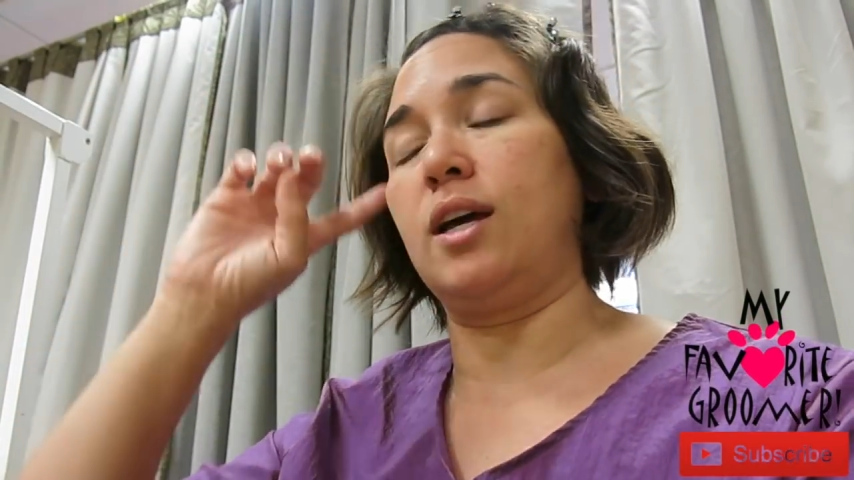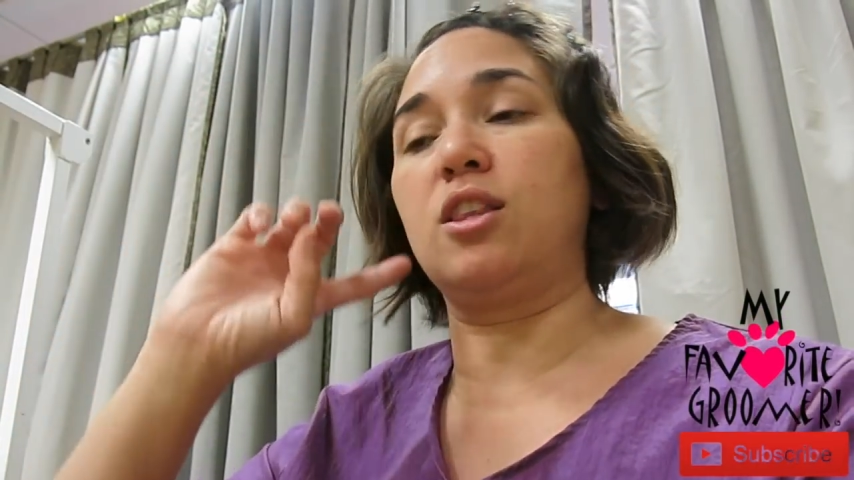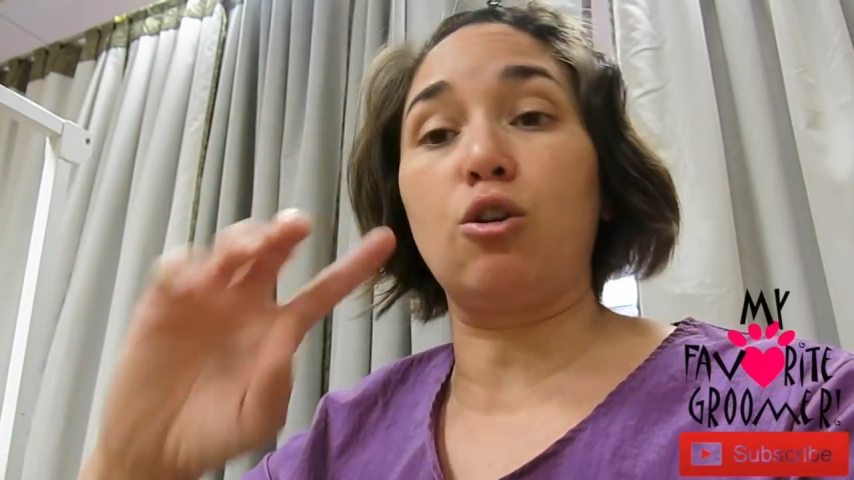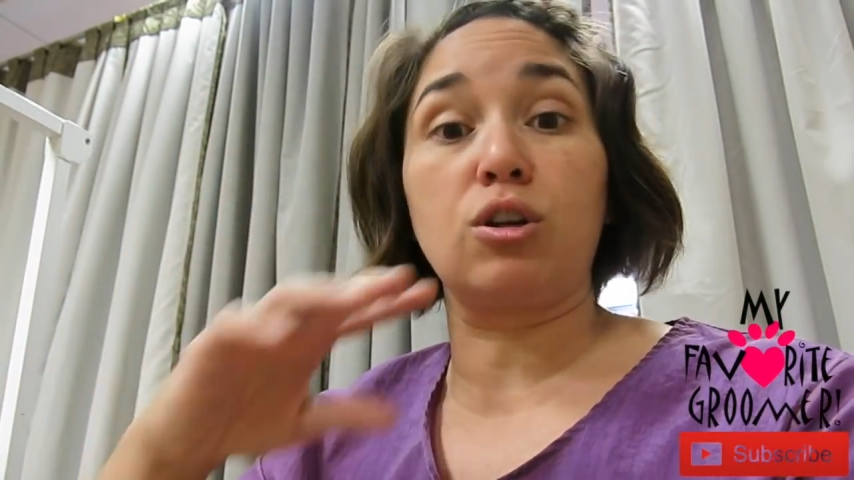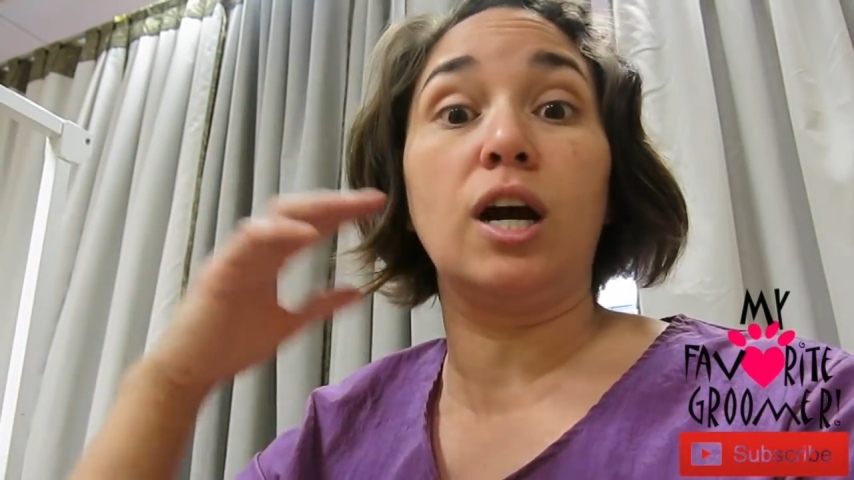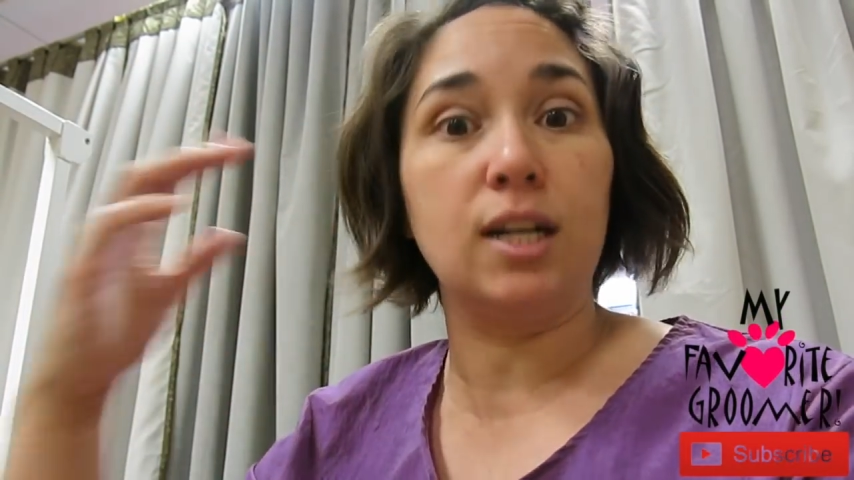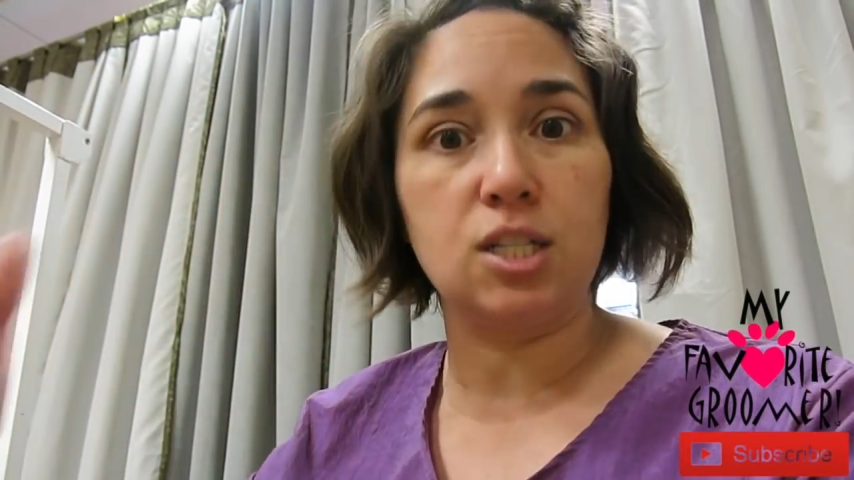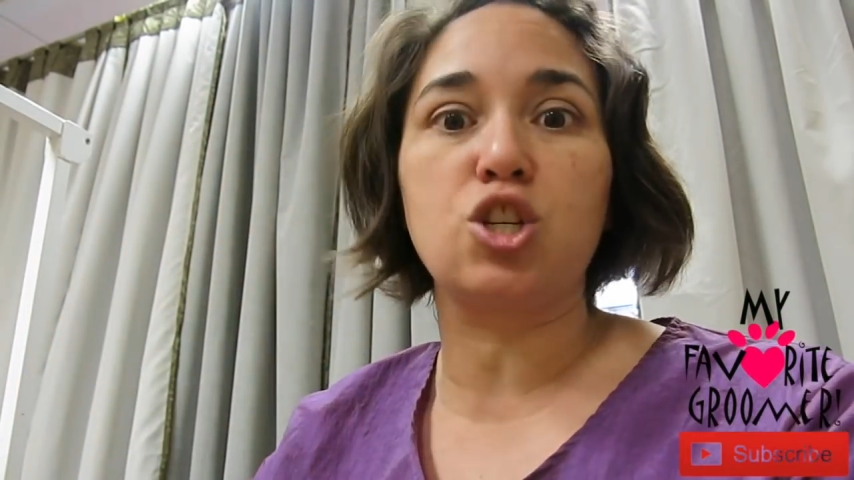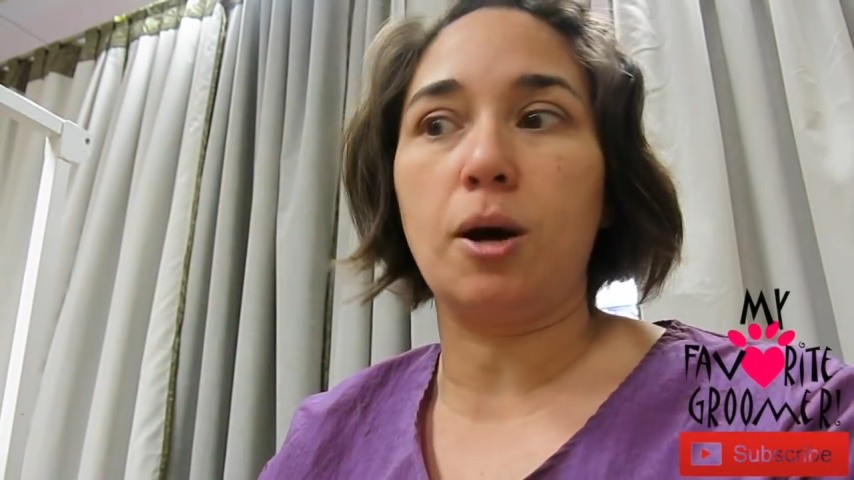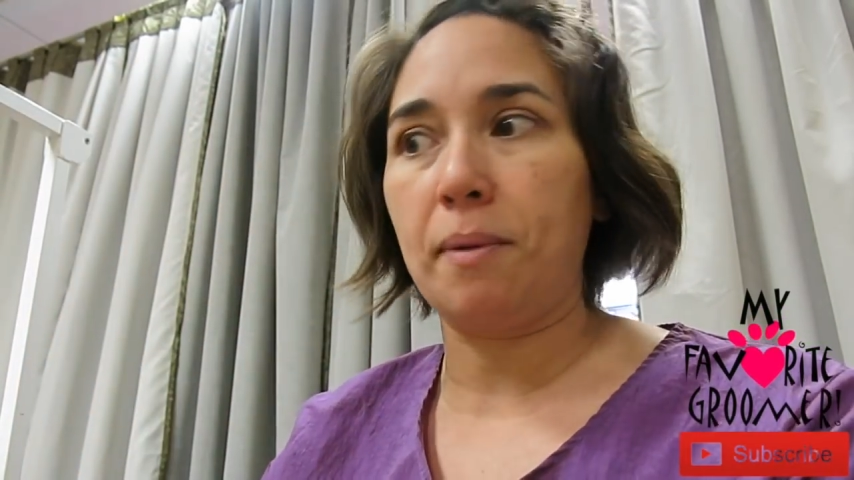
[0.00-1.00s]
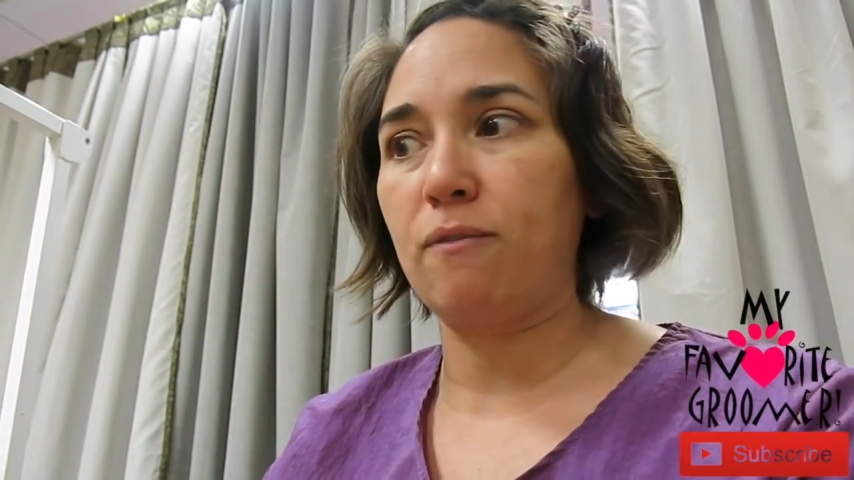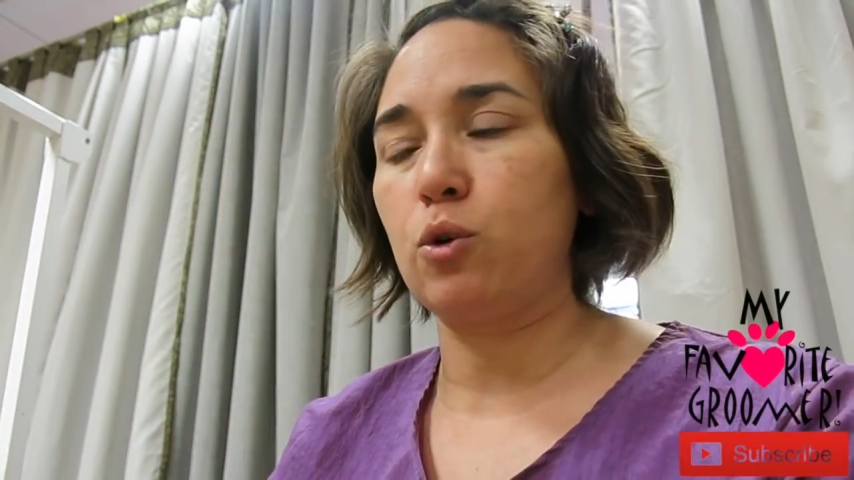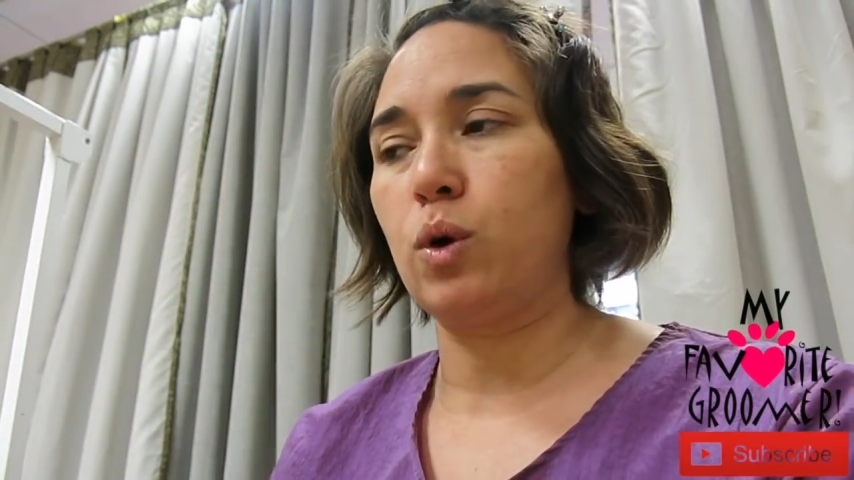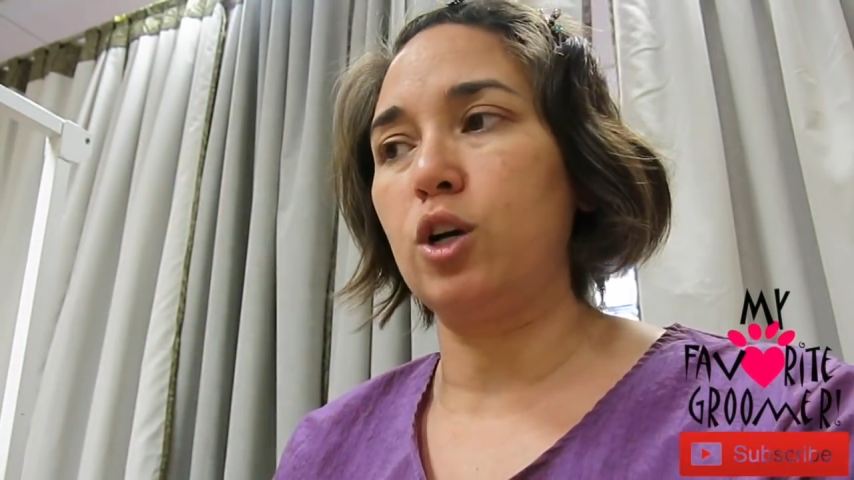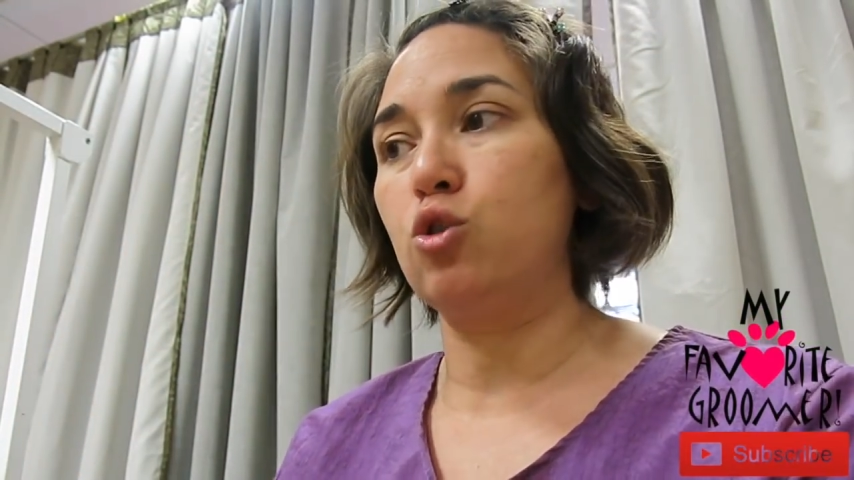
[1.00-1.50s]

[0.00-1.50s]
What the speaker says: like they're gonna jump everywhere.